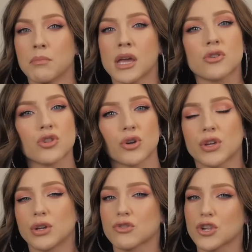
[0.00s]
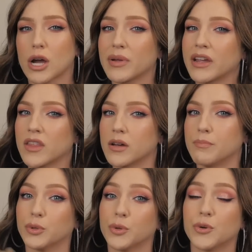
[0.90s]
make sure that you're shopping in
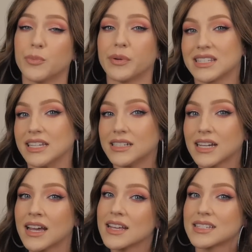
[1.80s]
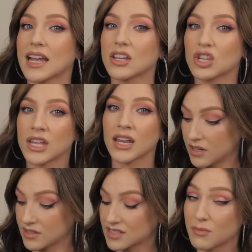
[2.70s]
the Boohoo Petite section
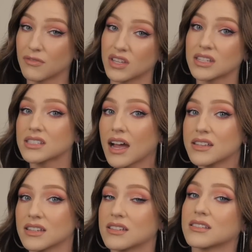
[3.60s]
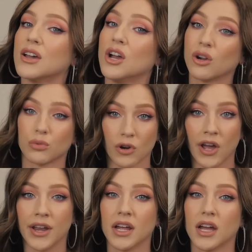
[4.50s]
because some of these sizes
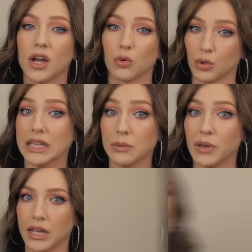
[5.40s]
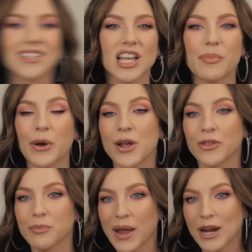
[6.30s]
run really big. Next up are
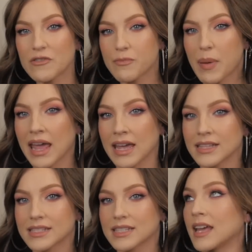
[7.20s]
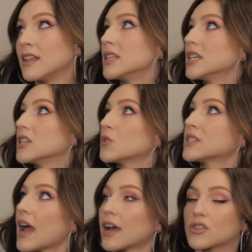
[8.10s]
another pair of pants, and these
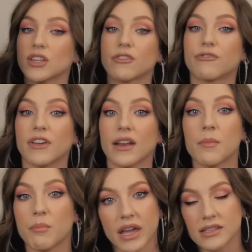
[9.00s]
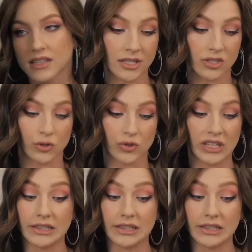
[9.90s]
ones actually fit amazing. These are the